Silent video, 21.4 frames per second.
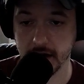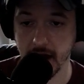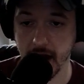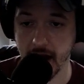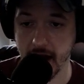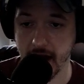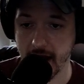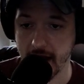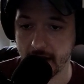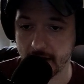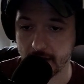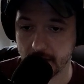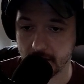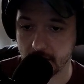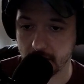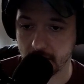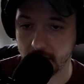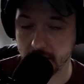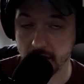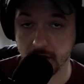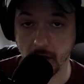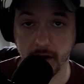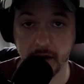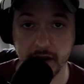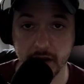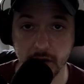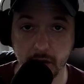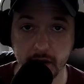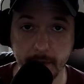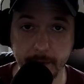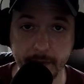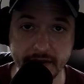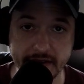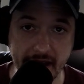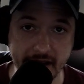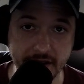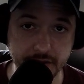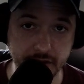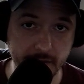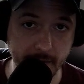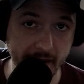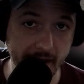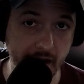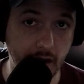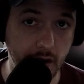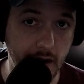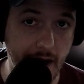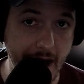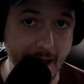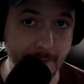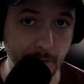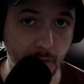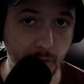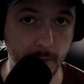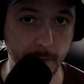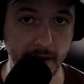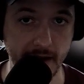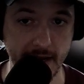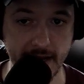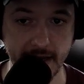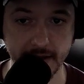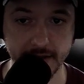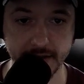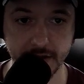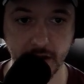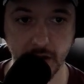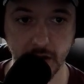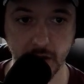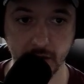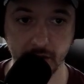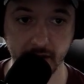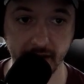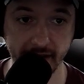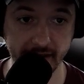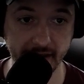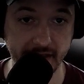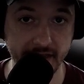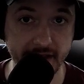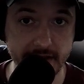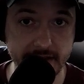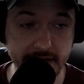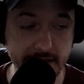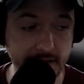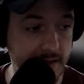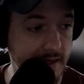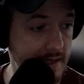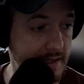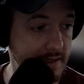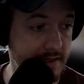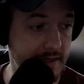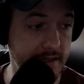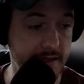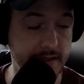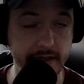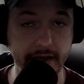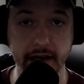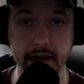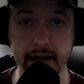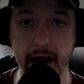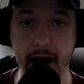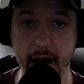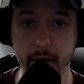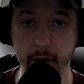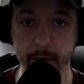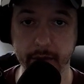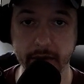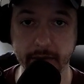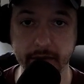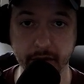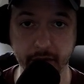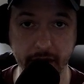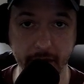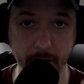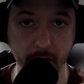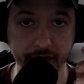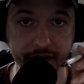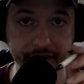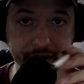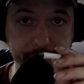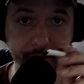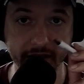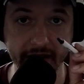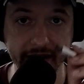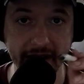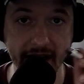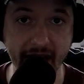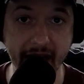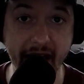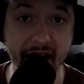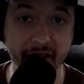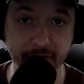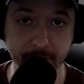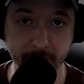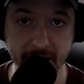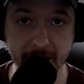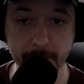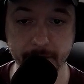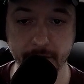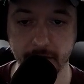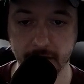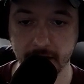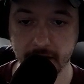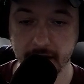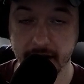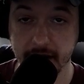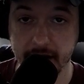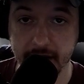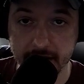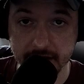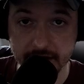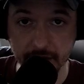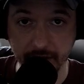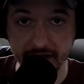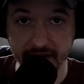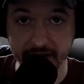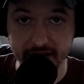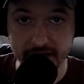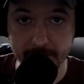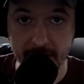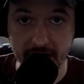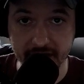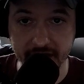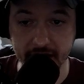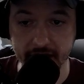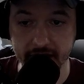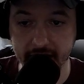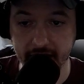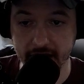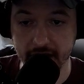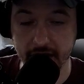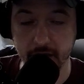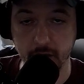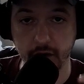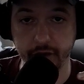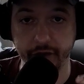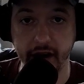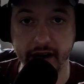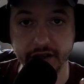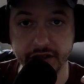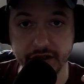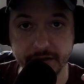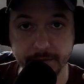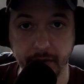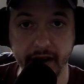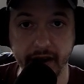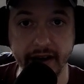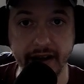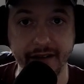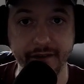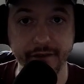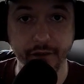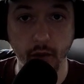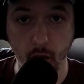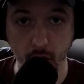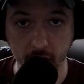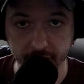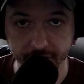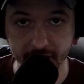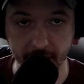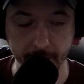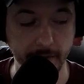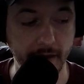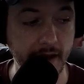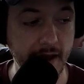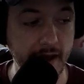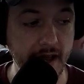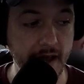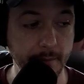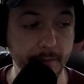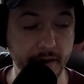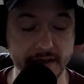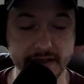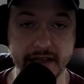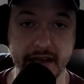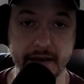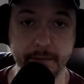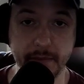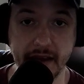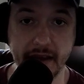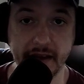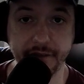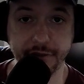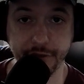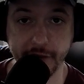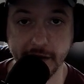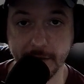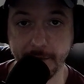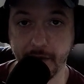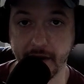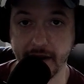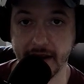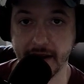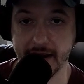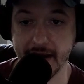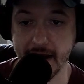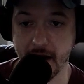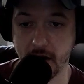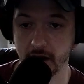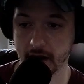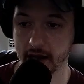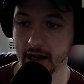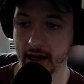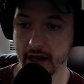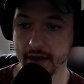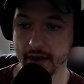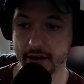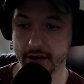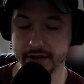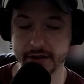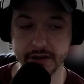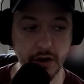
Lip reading: and you can potentially make a lot more money. So like in this instance here, I will be doing what 3.5 people doing this method can do if I just played on 4 of them. Plus, it being a free-to-play account, there's